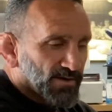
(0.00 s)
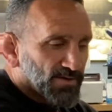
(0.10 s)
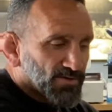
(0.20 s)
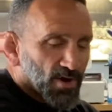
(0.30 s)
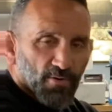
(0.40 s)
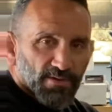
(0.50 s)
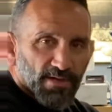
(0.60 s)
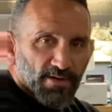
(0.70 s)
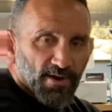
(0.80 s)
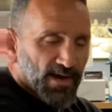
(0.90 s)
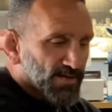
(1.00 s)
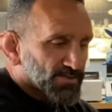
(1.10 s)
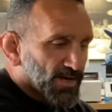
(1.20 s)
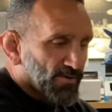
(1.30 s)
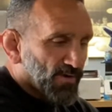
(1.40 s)
knowing that your
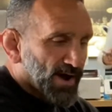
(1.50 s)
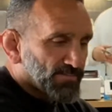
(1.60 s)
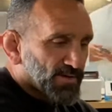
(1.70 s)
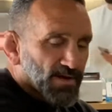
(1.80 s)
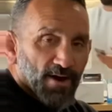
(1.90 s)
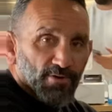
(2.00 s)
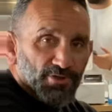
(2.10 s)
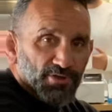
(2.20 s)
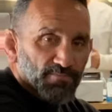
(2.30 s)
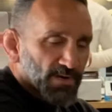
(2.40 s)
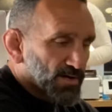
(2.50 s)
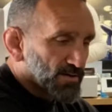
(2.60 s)
hand's not wrapped how it should be.